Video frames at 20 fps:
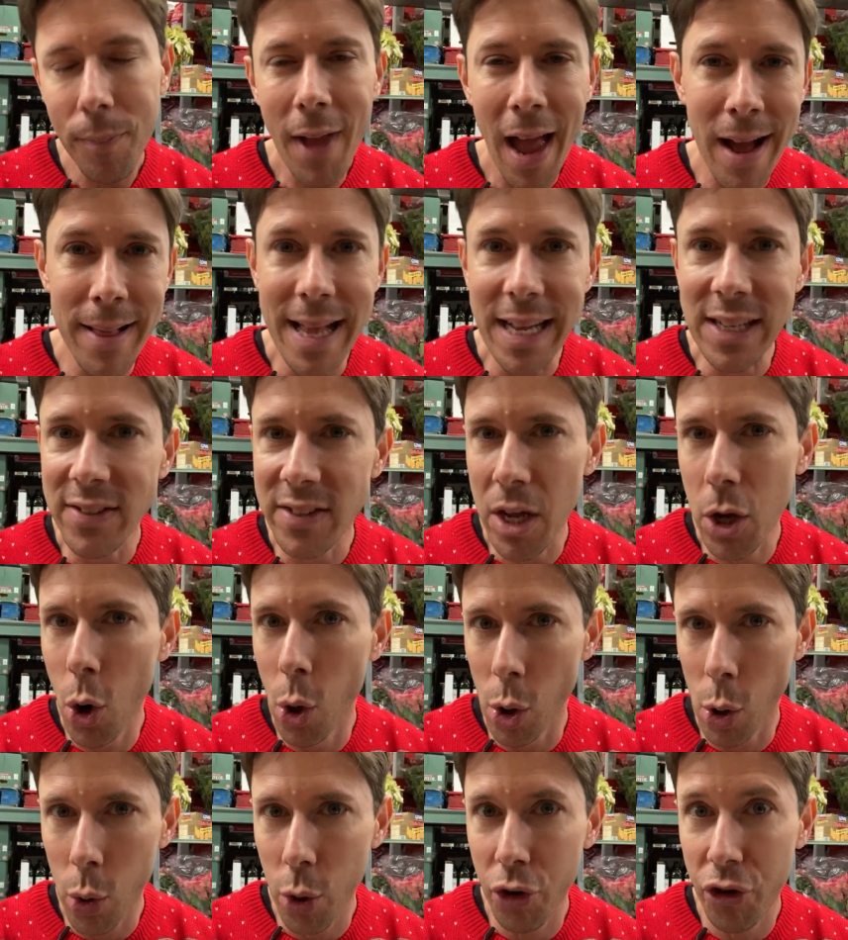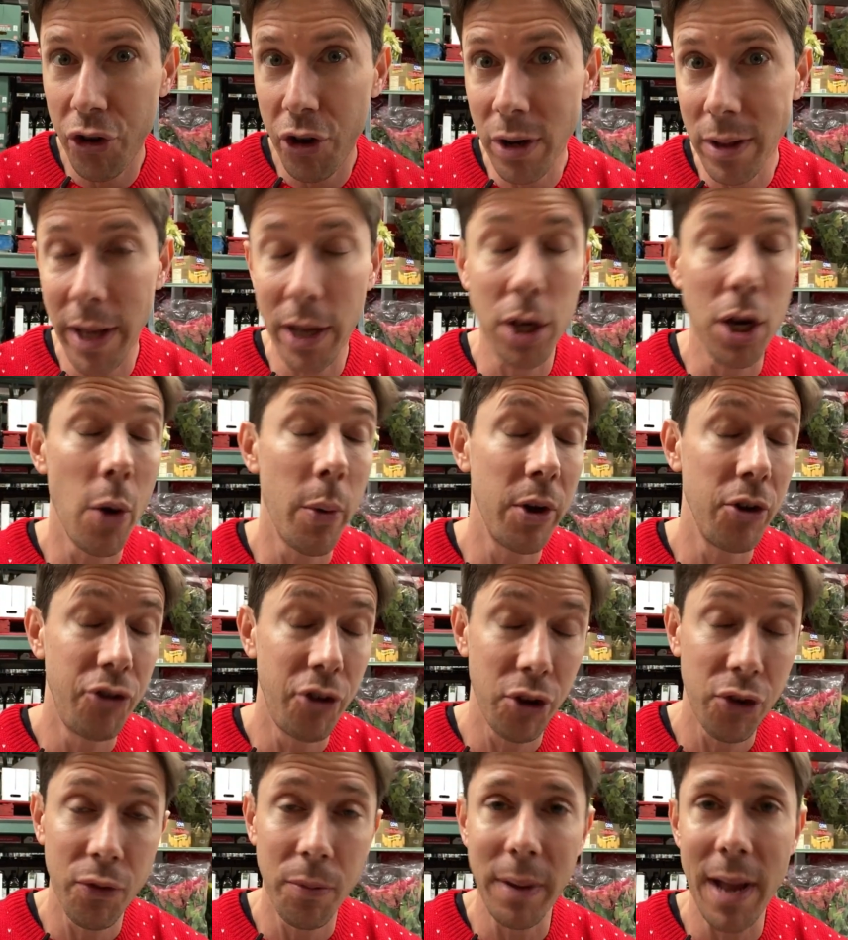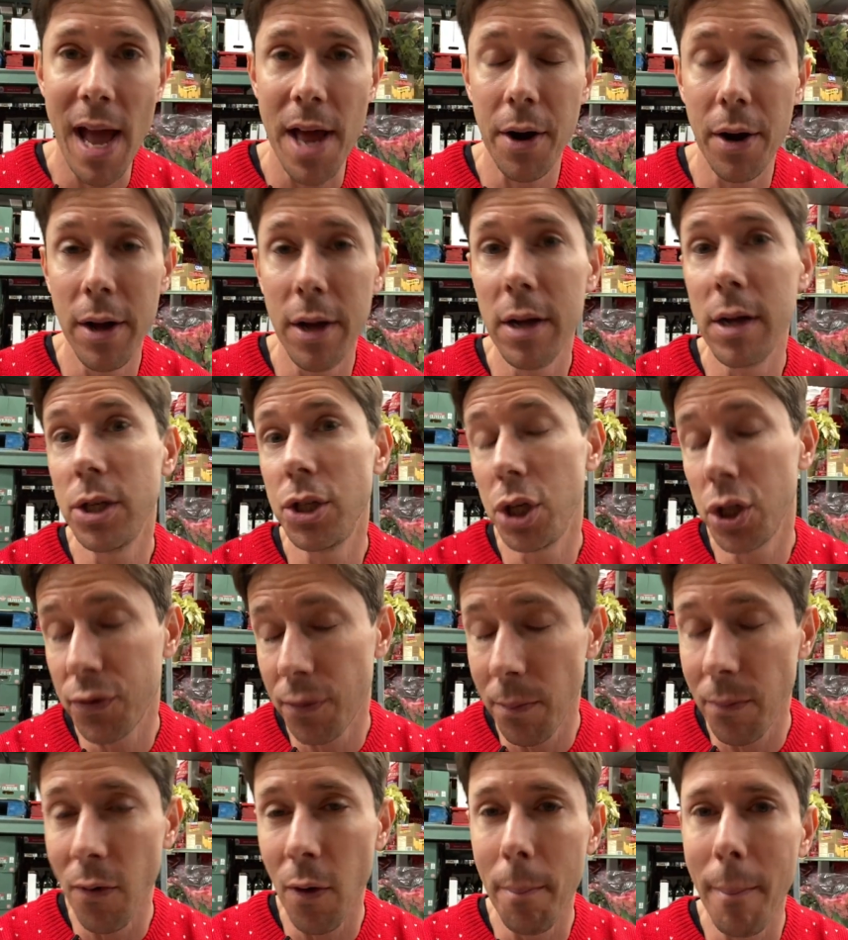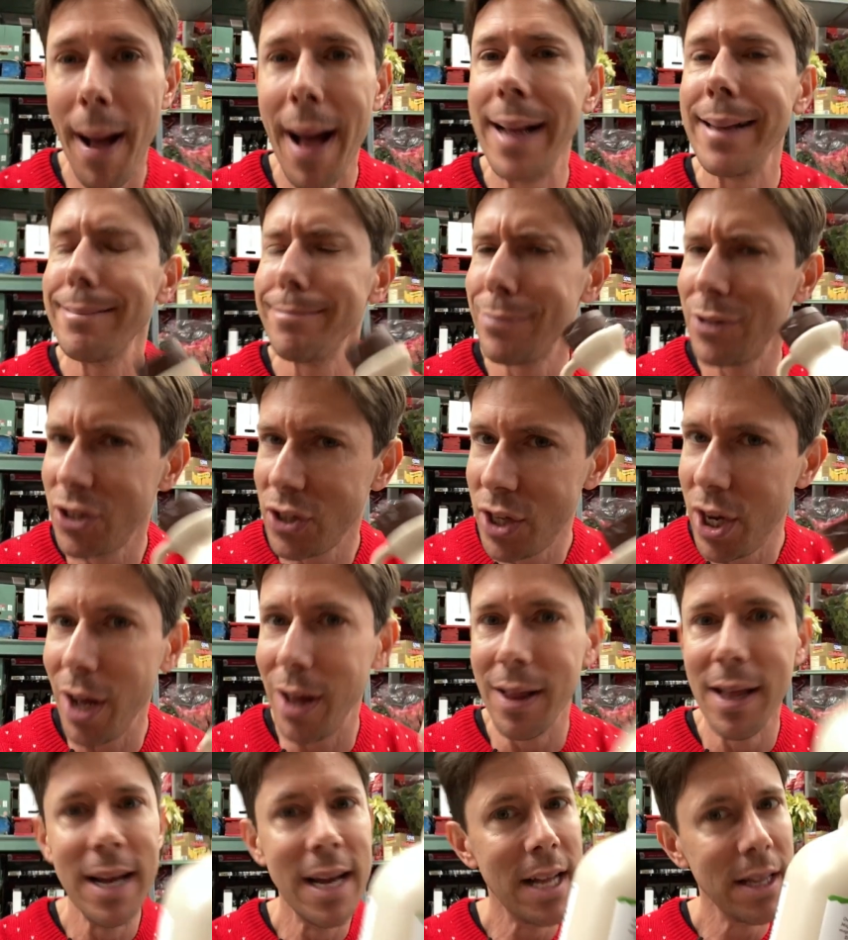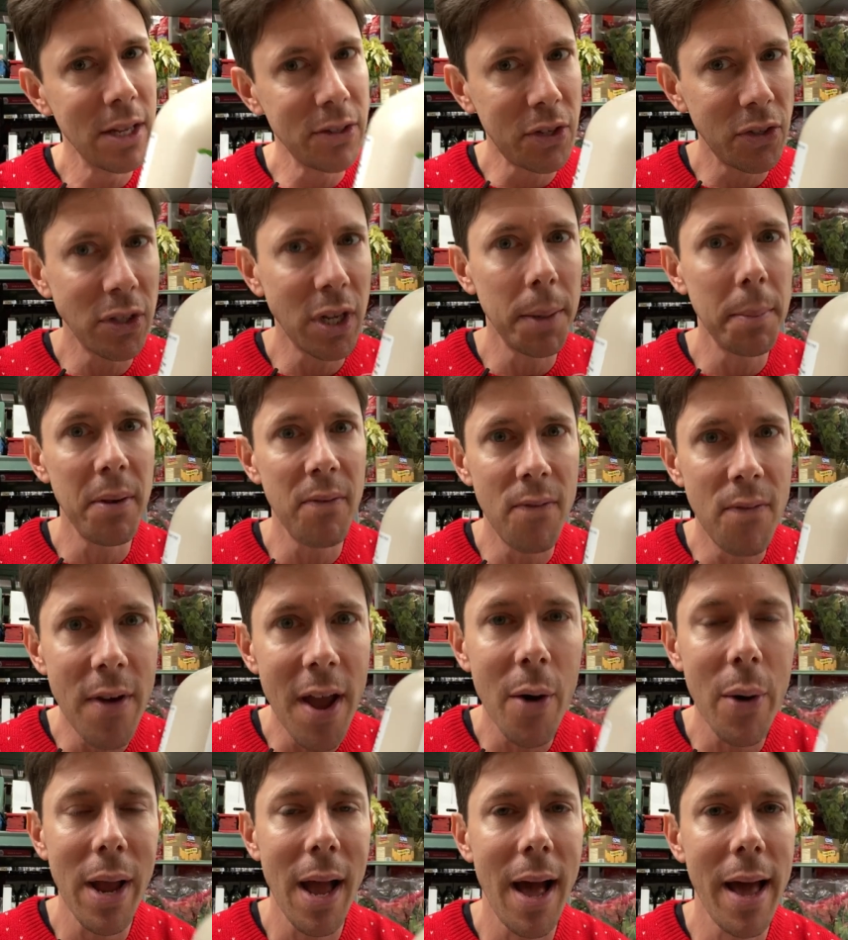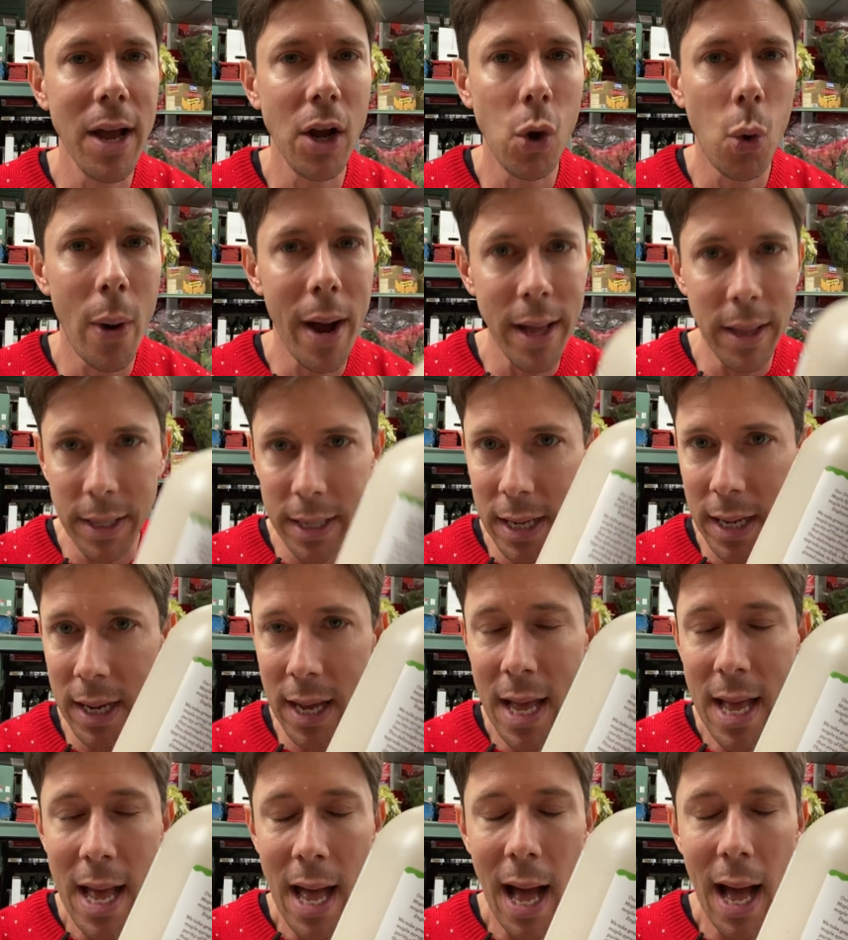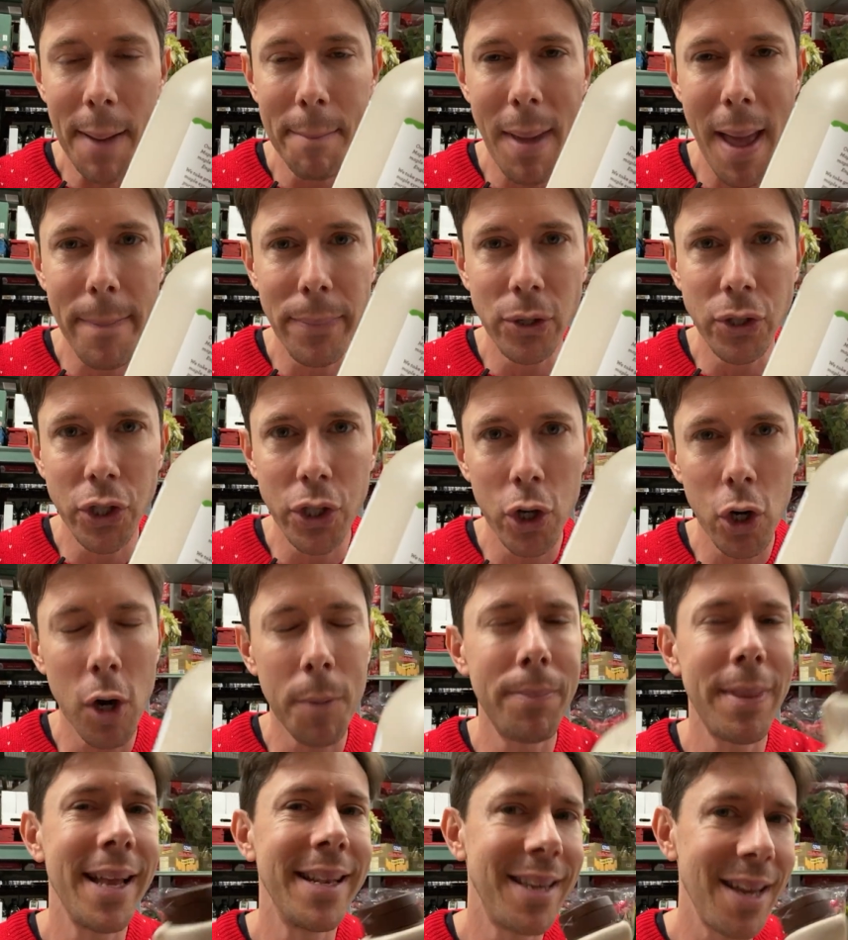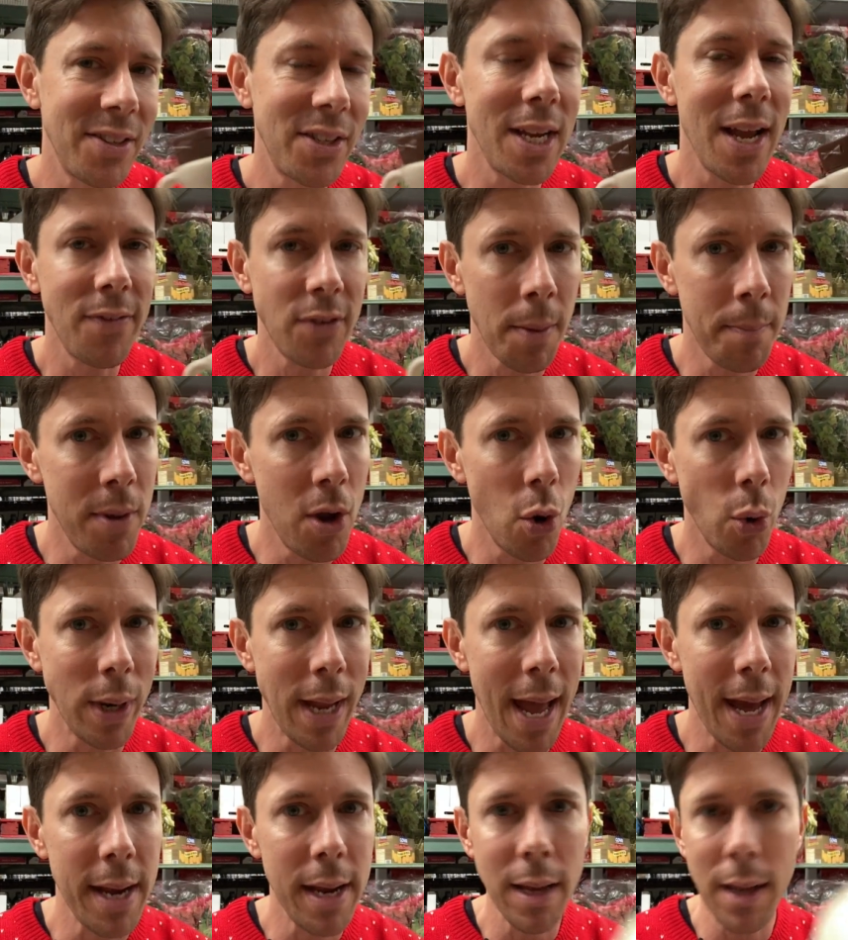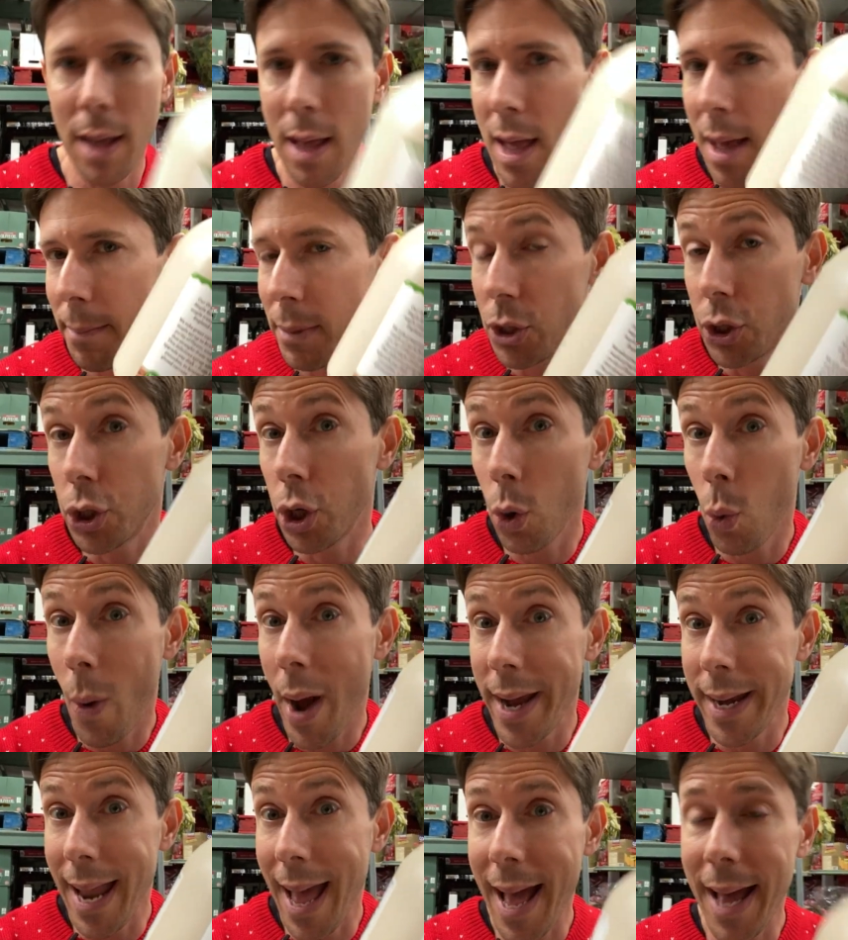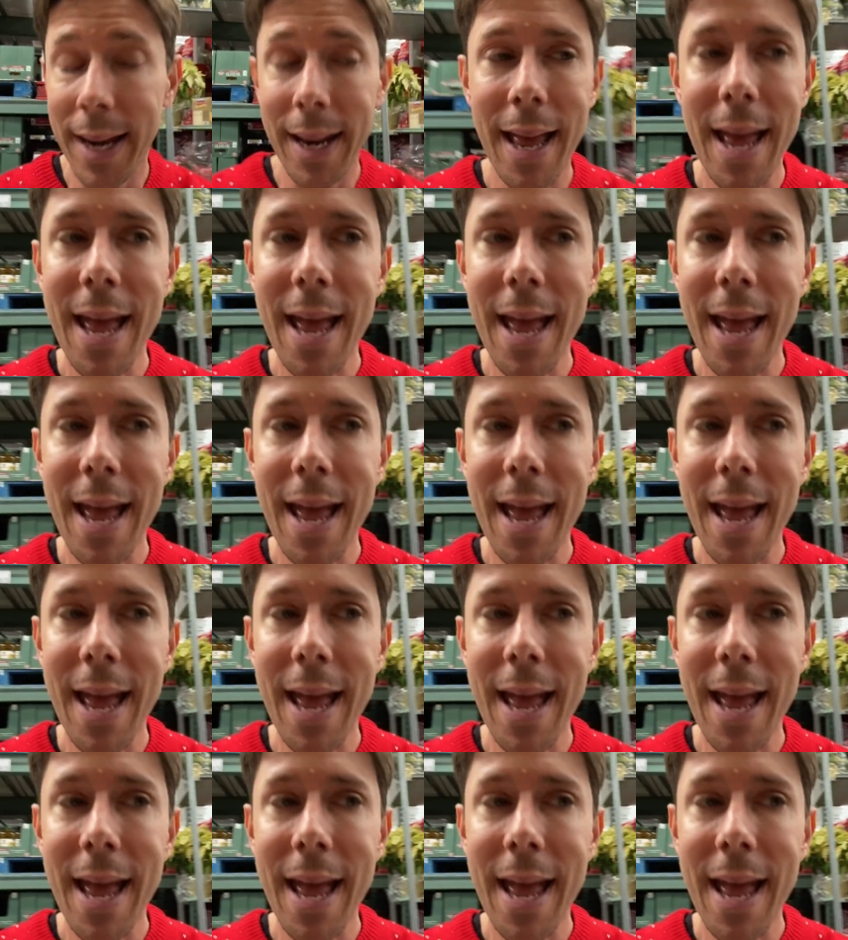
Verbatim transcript: I like single origin, like knowing just from Canada, just from Vermont. Still, this is gonna be very high quality uh, maple syrup that doesn't have to be organic, but sure, why not?